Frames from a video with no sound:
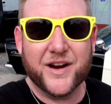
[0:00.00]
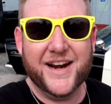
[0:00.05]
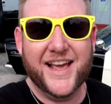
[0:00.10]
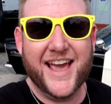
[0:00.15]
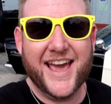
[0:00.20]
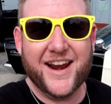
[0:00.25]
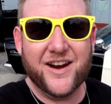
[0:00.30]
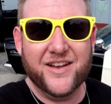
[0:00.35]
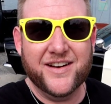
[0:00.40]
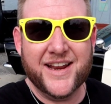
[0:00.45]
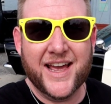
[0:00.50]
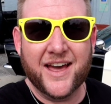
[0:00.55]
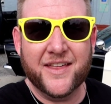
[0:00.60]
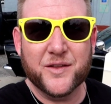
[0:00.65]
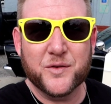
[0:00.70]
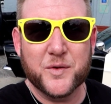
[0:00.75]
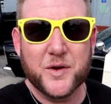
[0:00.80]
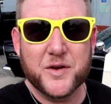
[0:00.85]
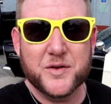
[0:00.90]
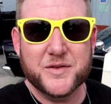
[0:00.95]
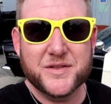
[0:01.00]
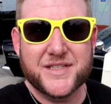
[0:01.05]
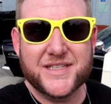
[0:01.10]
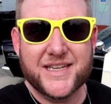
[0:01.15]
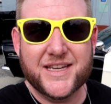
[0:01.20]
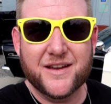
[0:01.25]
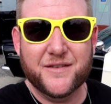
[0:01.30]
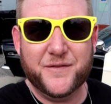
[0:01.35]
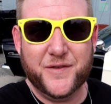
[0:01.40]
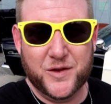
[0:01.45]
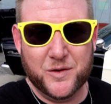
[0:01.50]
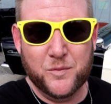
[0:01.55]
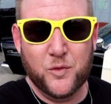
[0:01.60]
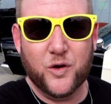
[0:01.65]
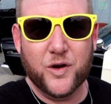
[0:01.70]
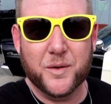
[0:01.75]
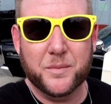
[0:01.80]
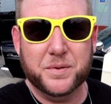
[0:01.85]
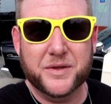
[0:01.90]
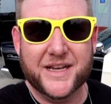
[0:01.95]
we're gonna head on down the road and see a few
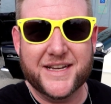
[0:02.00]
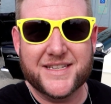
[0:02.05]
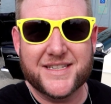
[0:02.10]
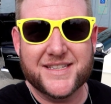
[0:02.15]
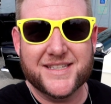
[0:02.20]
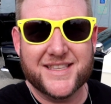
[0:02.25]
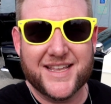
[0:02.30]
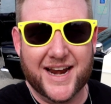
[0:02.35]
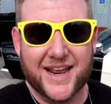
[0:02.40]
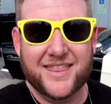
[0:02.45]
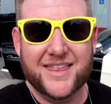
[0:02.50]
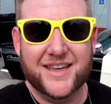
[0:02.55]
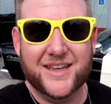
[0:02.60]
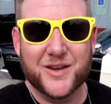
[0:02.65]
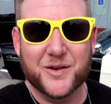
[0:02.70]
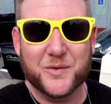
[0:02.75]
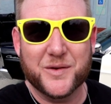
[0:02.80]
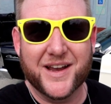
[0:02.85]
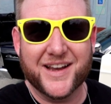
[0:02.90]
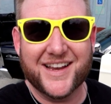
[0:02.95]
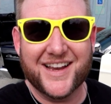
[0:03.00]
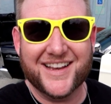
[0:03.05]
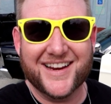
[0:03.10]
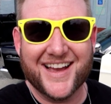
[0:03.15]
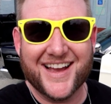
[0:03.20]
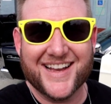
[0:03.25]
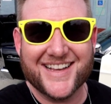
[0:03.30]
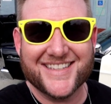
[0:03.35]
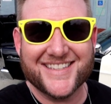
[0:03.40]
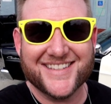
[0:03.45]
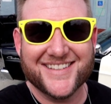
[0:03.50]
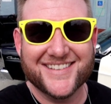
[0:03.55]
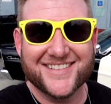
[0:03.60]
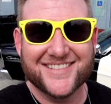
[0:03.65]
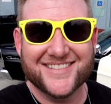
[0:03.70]
more places that I think you'll recognize.